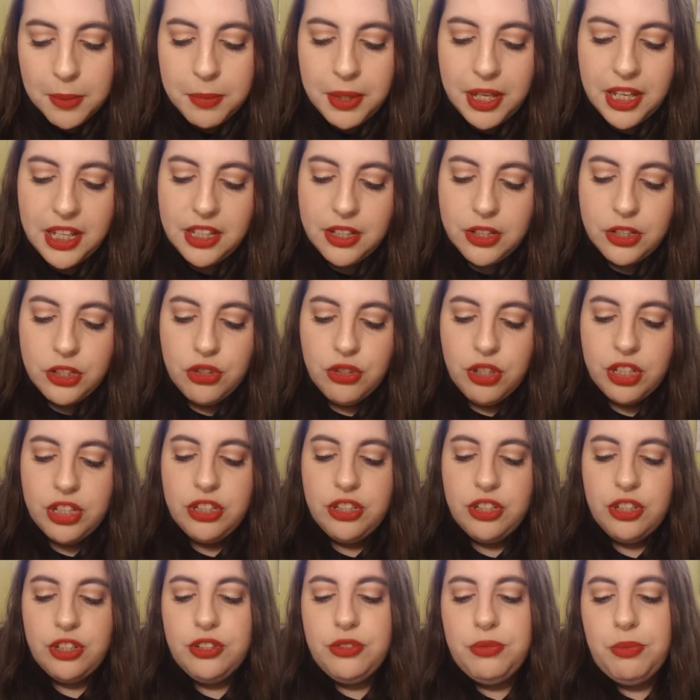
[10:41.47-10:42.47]
Pay a
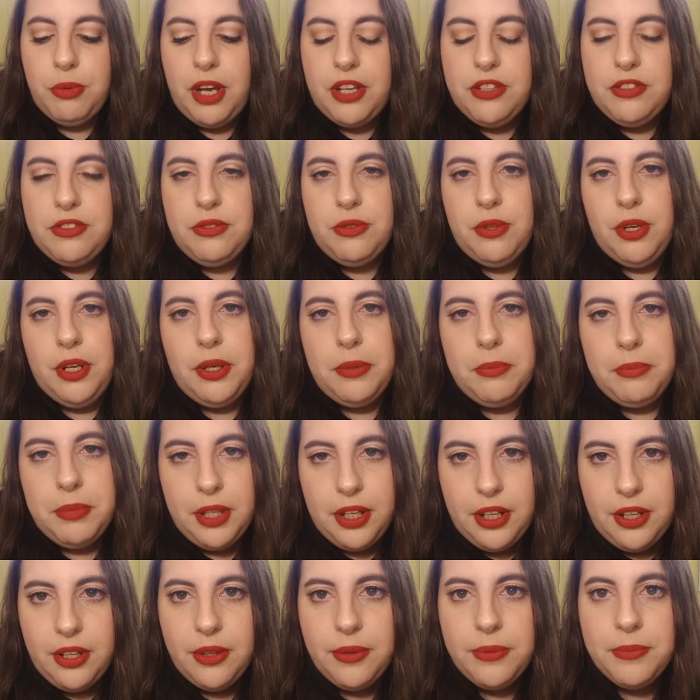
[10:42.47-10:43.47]
stranger's restaurant
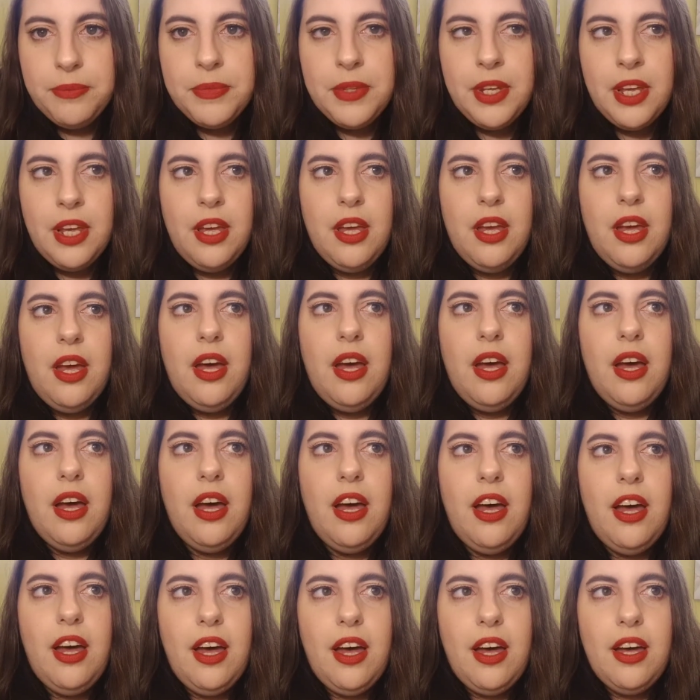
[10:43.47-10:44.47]
bill.
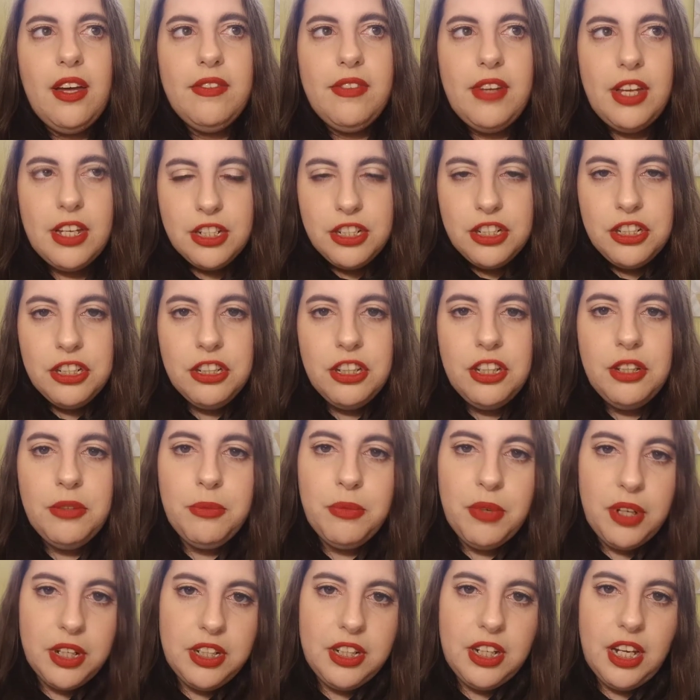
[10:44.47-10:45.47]
Eventually,
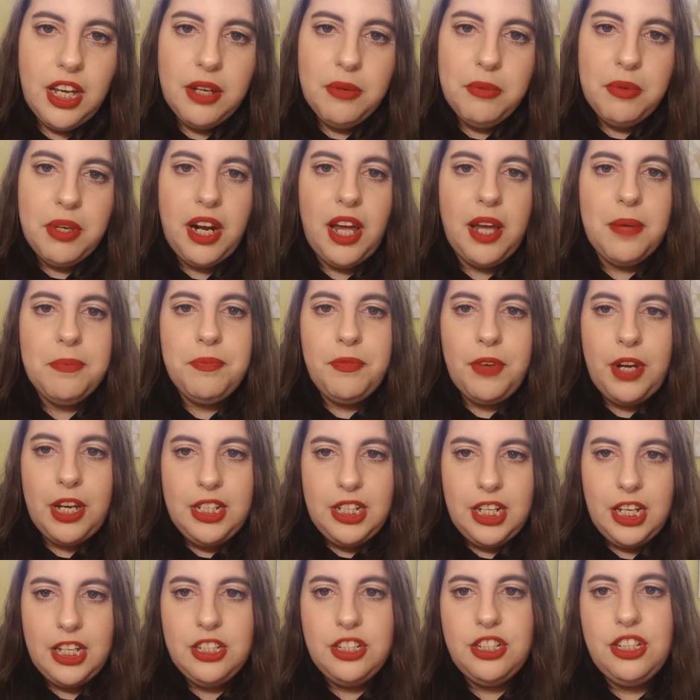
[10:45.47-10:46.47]
one day when I'm
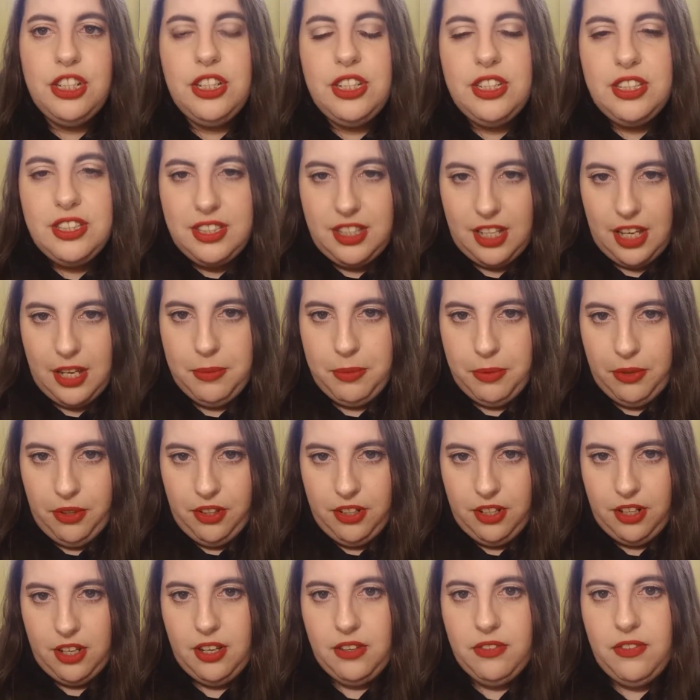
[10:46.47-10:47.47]
financially stable
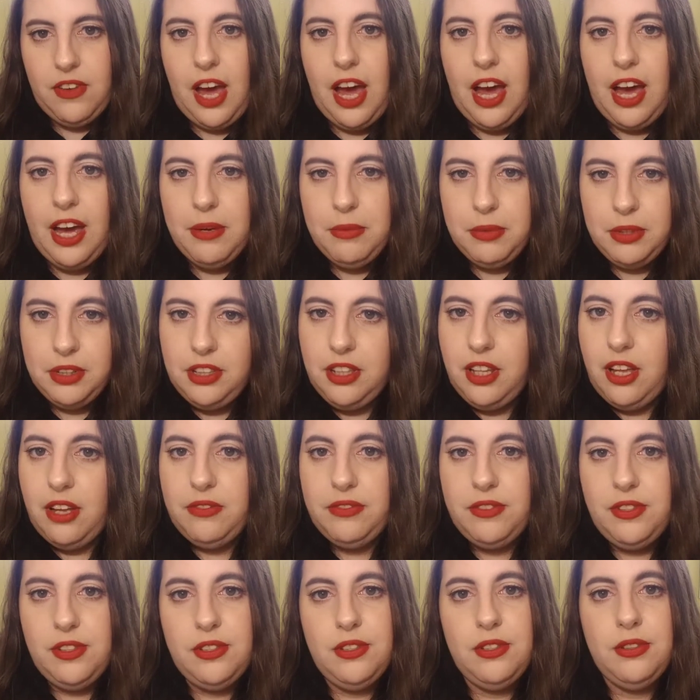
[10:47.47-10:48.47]
enough, I would
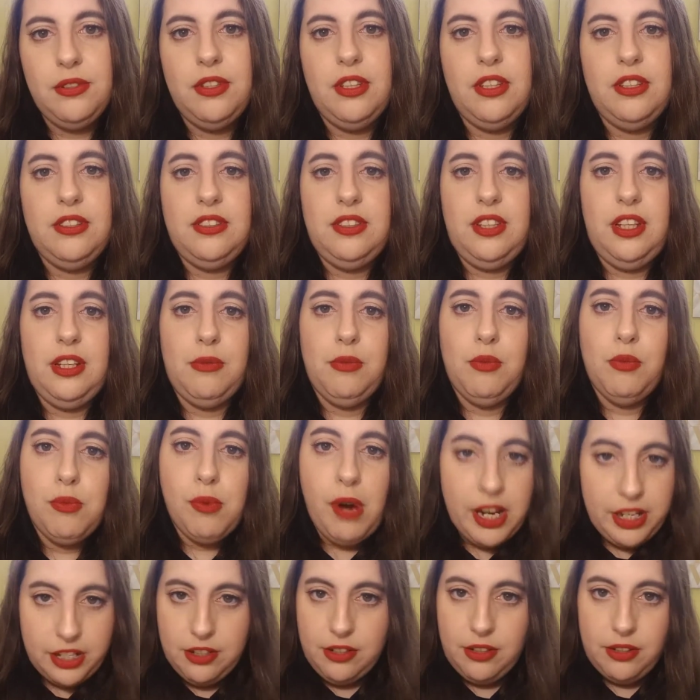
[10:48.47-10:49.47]
love to do this like
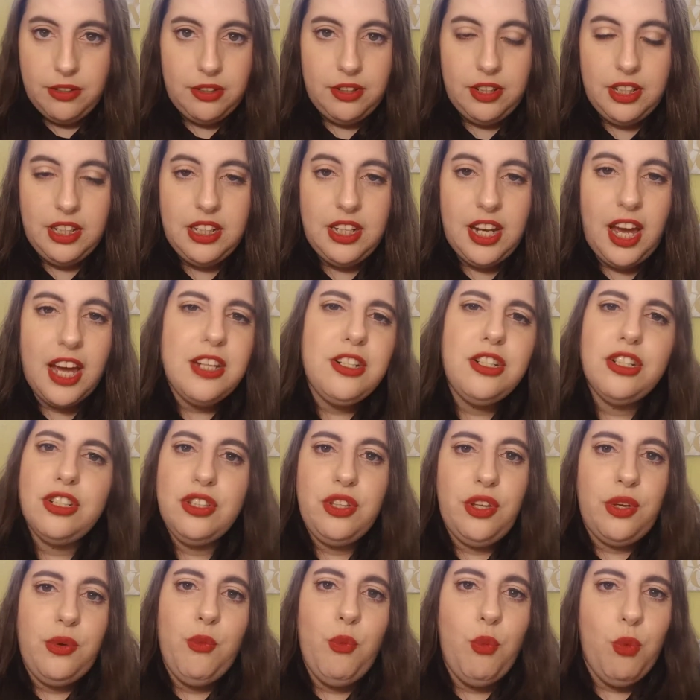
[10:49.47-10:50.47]
regularly, not
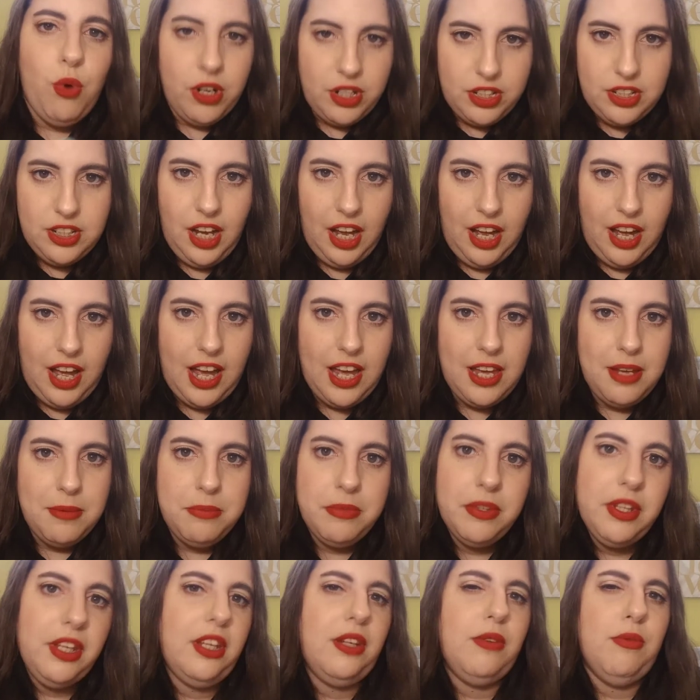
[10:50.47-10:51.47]
just like one
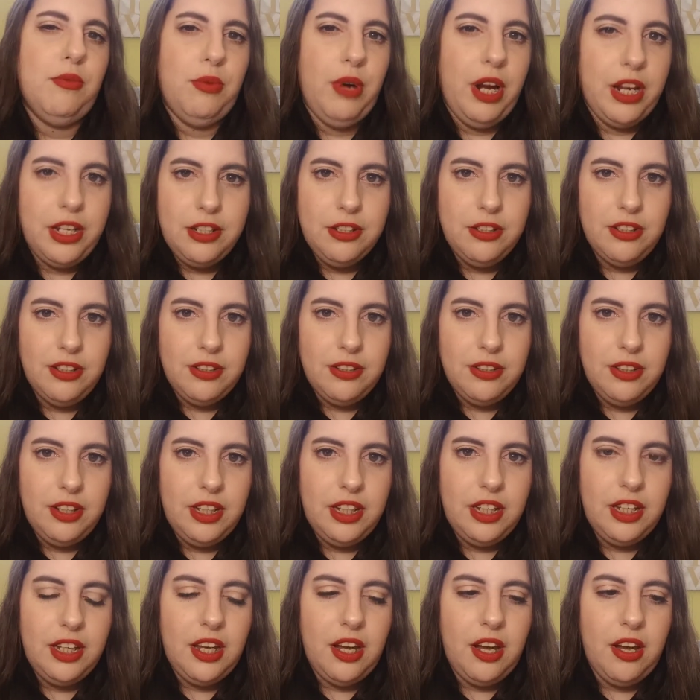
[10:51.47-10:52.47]
time, like
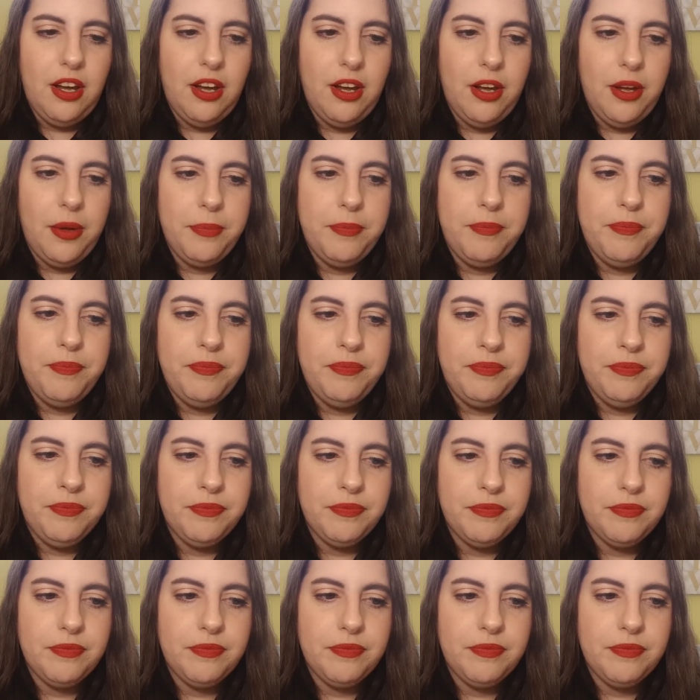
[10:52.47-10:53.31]
regularly. Um,